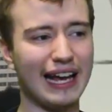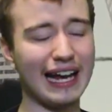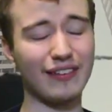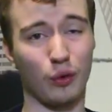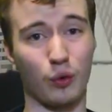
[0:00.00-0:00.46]

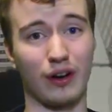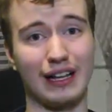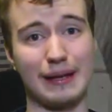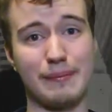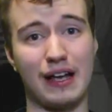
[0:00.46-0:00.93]
it's a
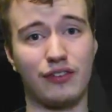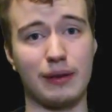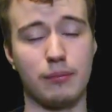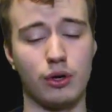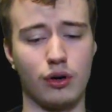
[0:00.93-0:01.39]
really
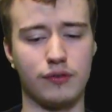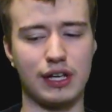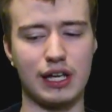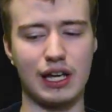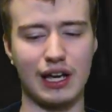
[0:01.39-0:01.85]
messy
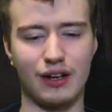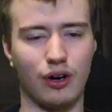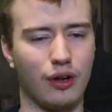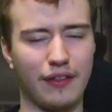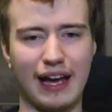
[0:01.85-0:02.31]
movie and
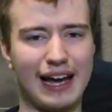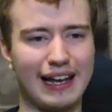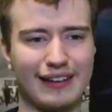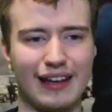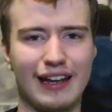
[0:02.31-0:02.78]
all
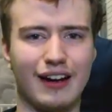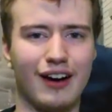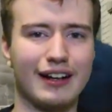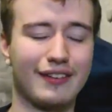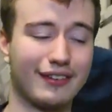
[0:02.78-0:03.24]
that, and
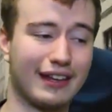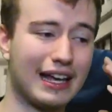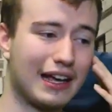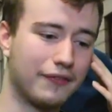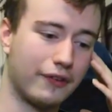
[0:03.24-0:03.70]

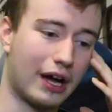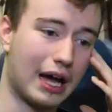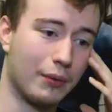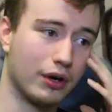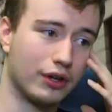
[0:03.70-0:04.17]
honestly, if
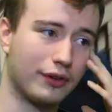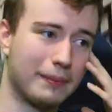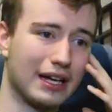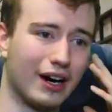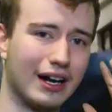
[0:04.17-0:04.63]
I were to
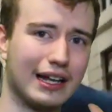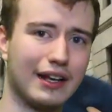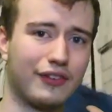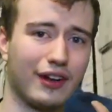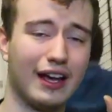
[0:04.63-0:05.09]
be
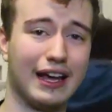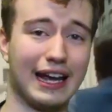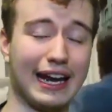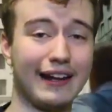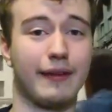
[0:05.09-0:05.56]
honest,
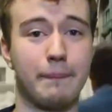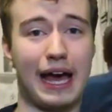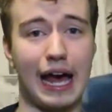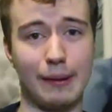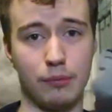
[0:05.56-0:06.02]
it's a
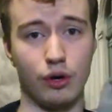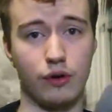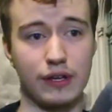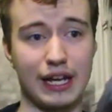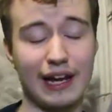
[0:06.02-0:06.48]
bad
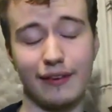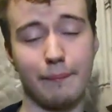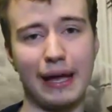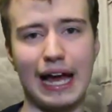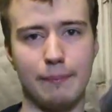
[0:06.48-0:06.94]
movie. It's a
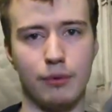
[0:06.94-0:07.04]
bad